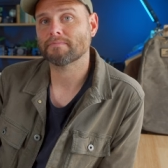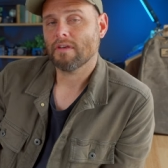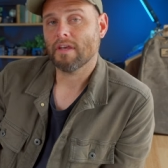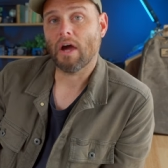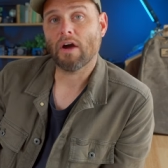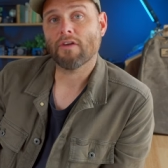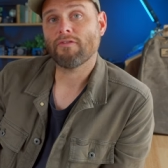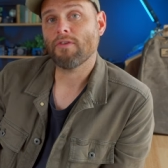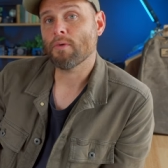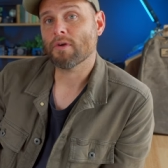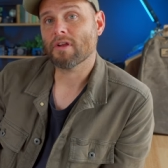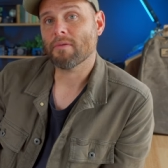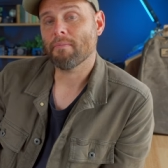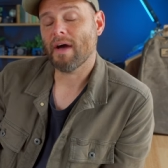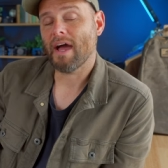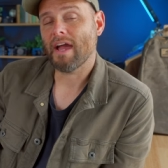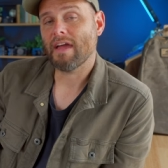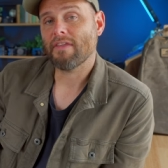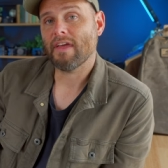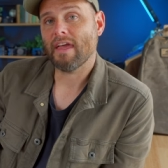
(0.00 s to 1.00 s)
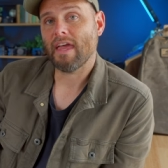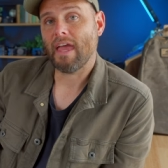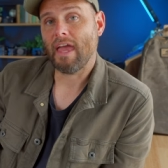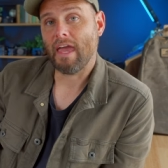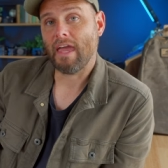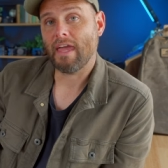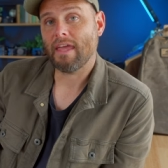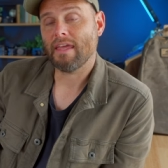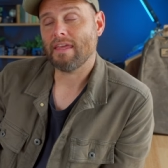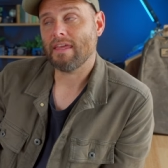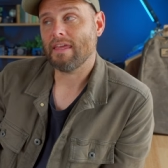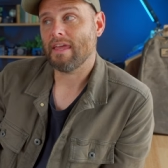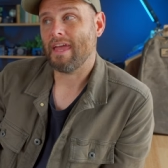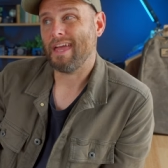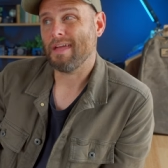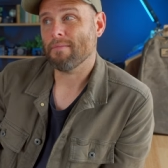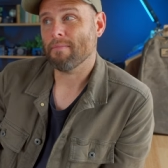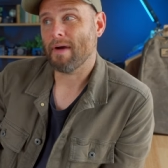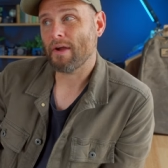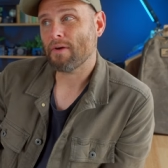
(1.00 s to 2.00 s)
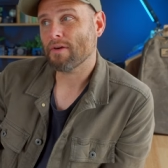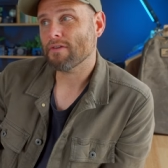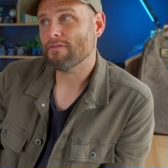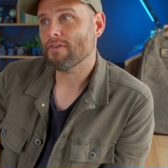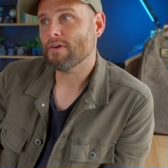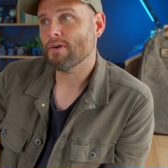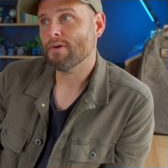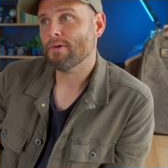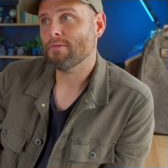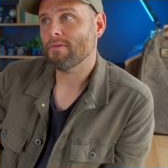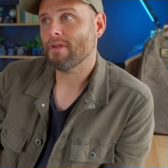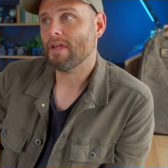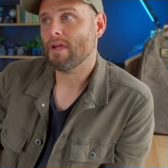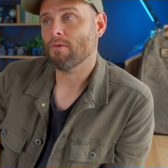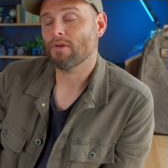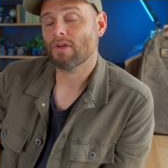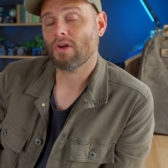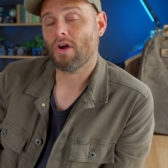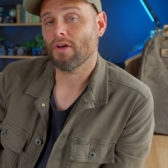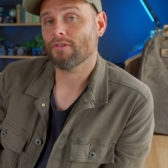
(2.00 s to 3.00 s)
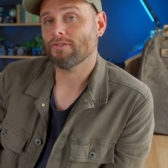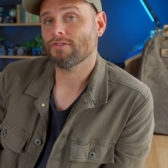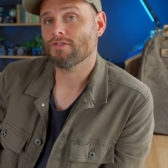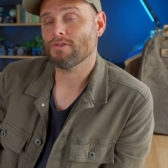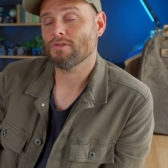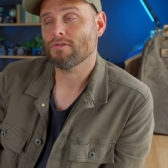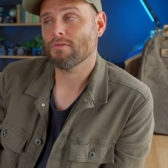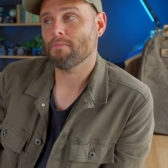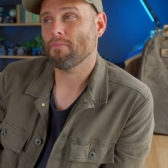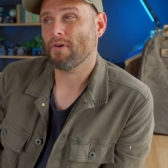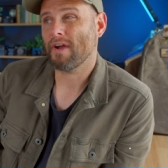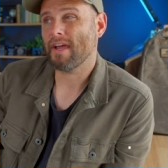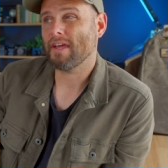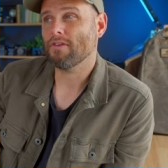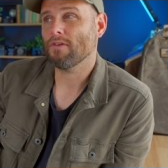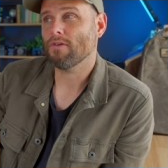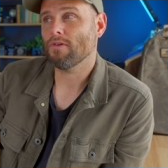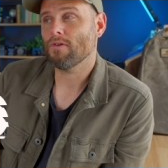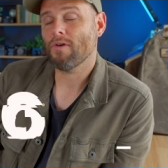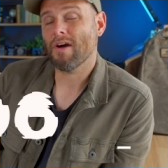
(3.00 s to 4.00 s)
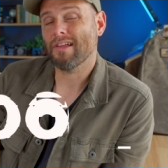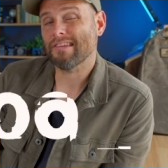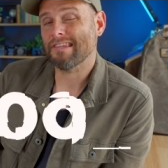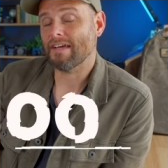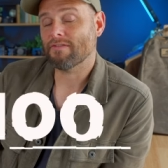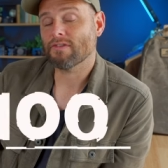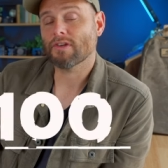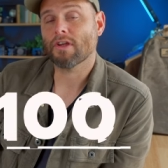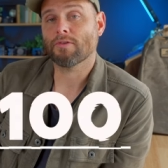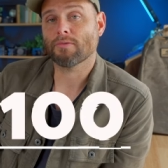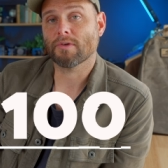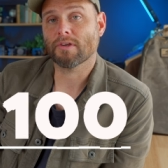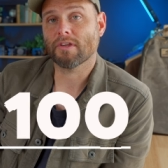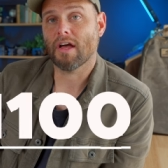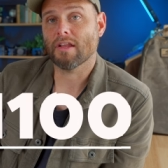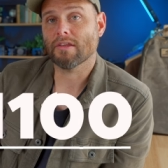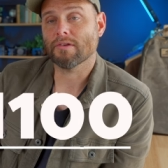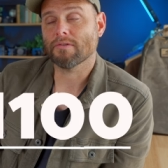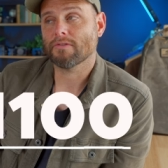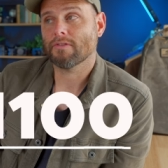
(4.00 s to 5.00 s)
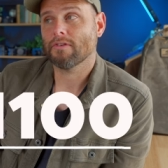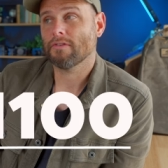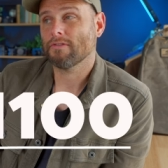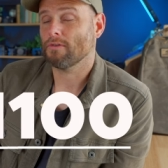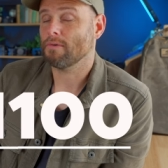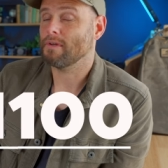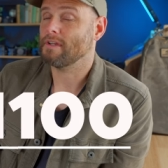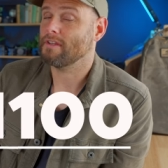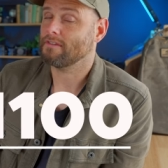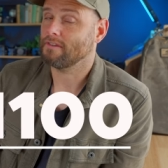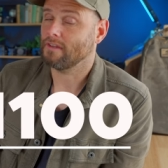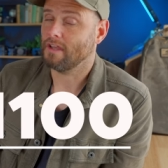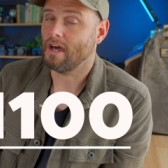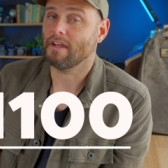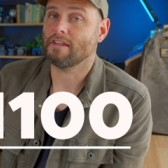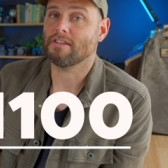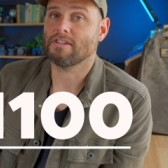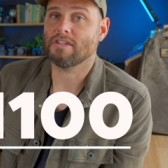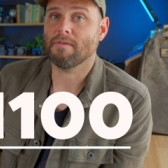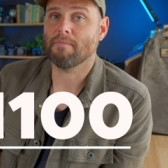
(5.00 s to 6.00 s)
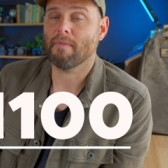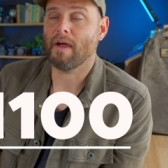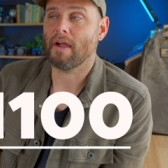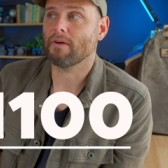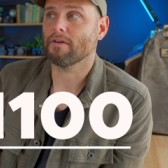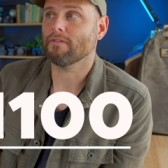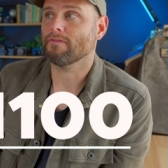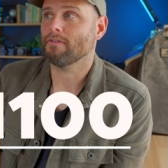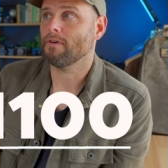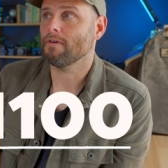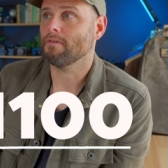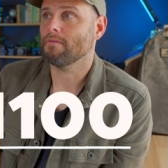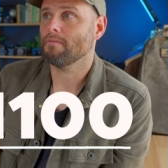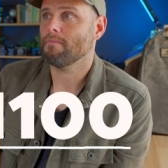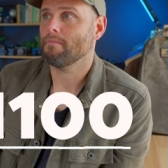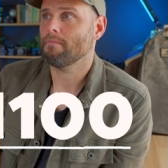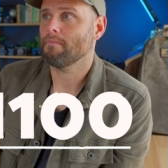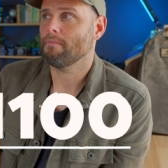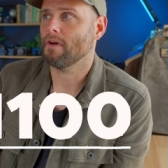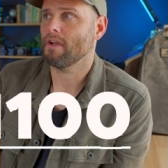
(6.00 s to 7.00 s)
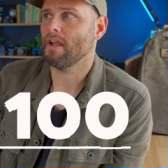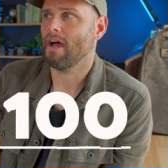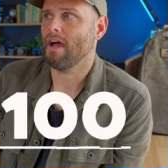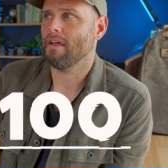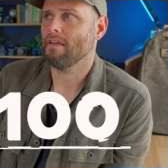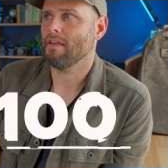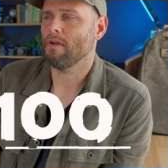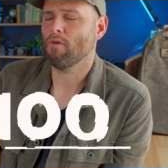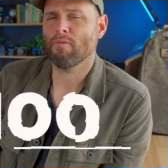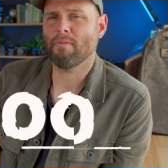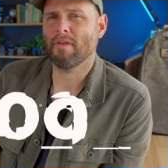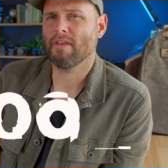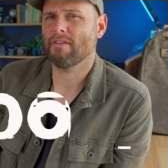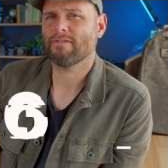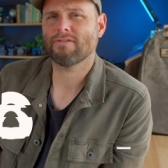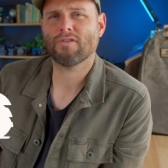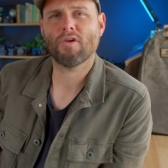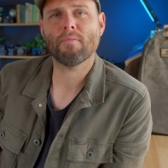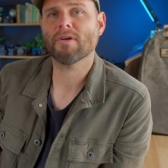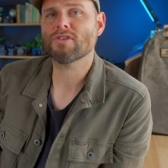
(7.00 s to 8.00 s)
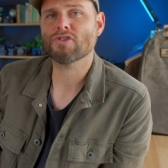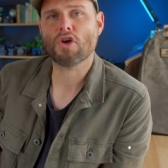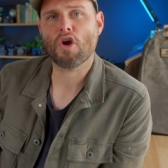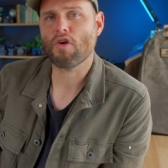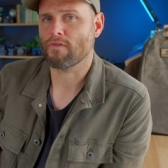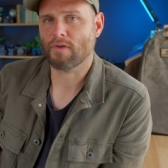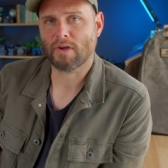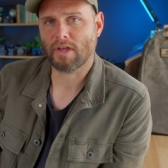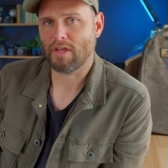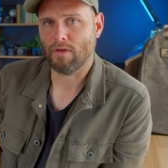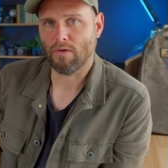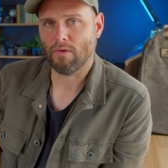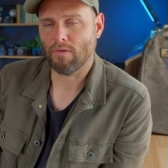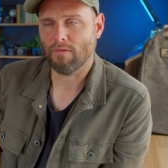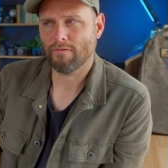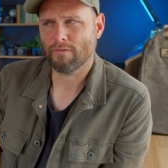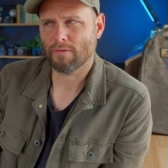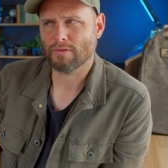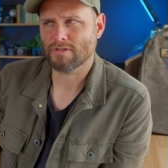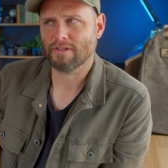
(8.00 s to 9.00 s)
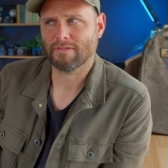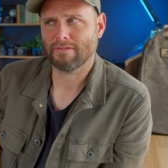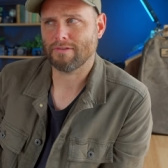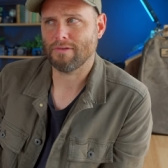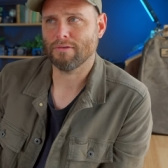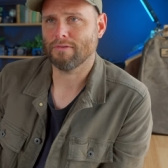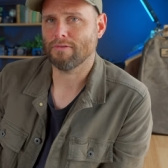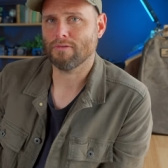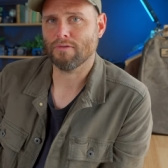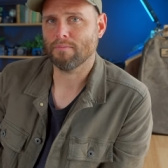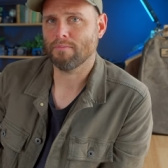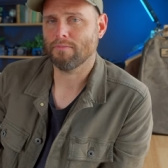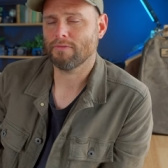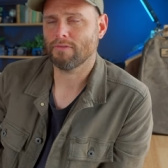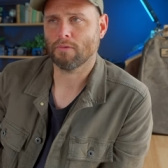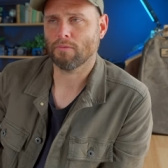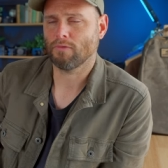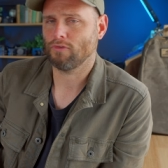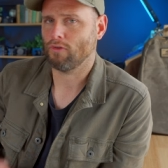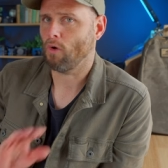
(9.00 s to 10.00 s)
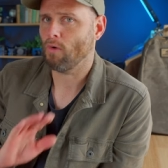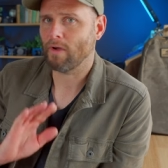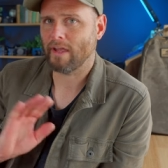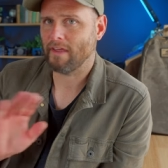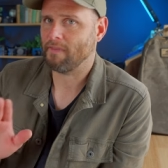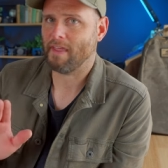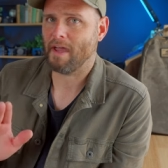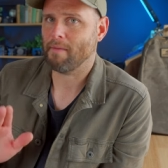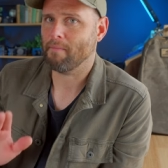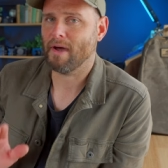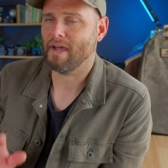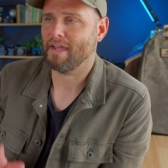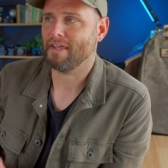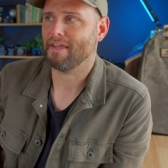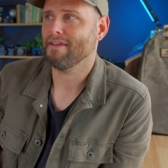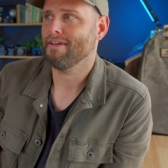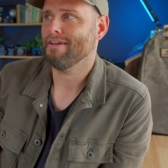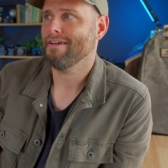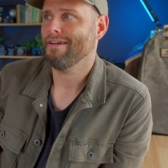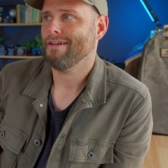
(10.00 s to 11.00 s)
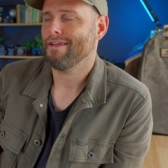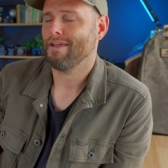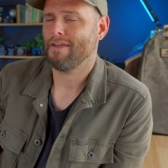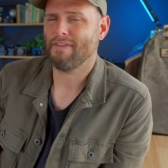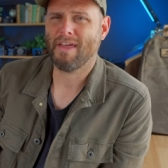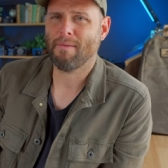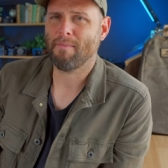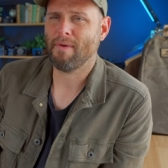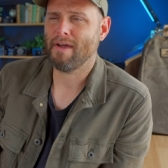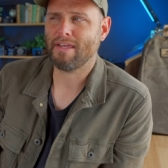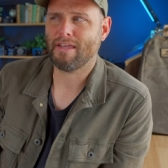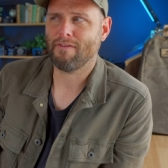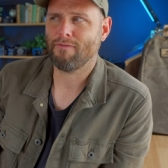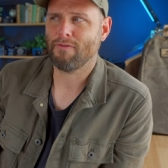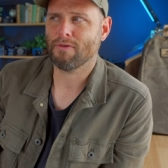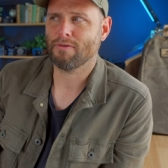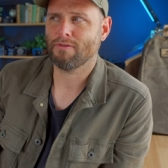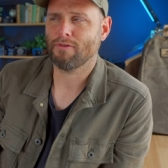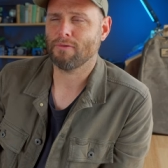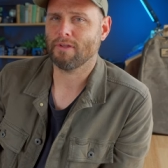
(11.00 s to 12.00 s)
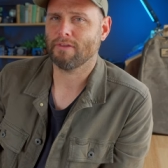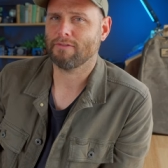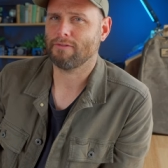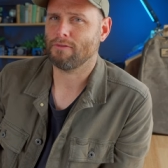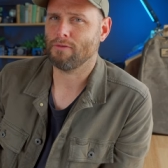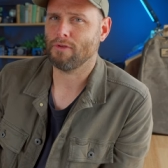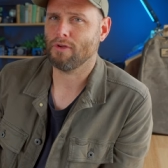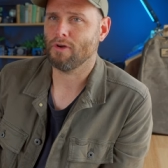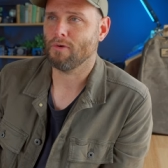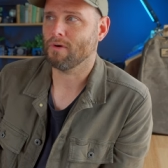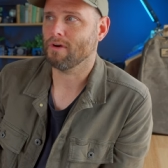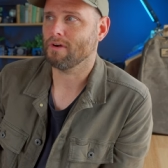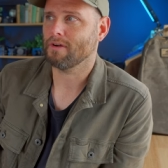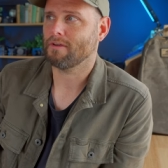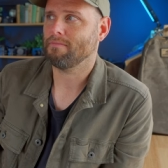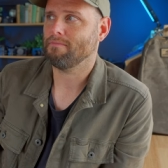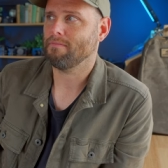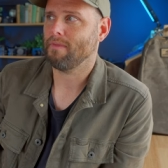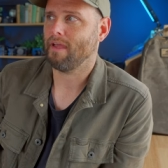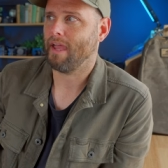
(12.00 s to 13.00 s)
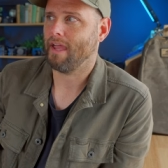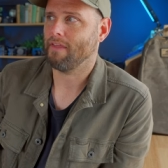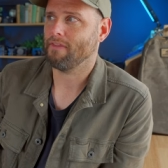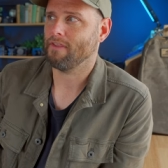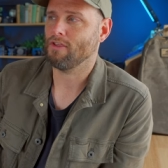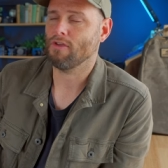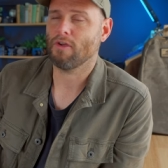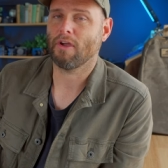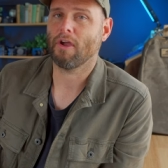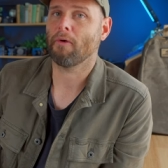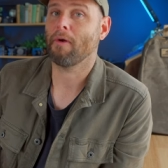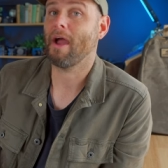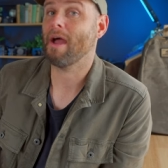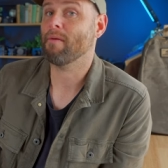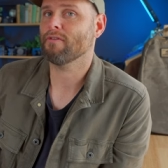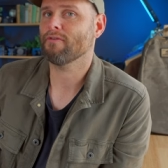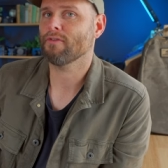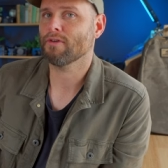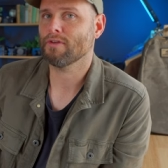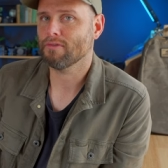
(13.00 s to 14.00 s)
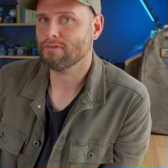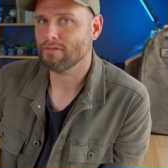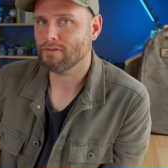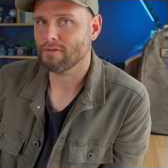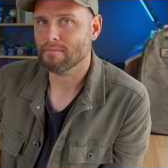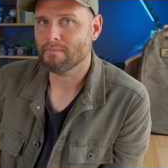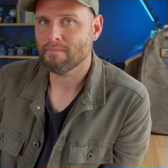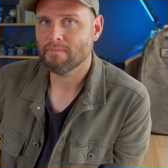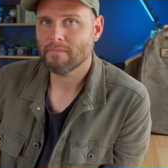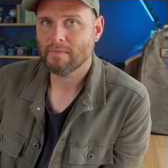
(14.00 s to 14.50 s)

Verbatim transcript: Now, if you were to buy the A E A microphone, it would cost you brand new eleven hundred dollars. So it is not a cheap microphone, but it would be so much overkill for just YouTube. So don't get that mic. Get that mic if you're doing studio work, and then you can grab it for YouTube.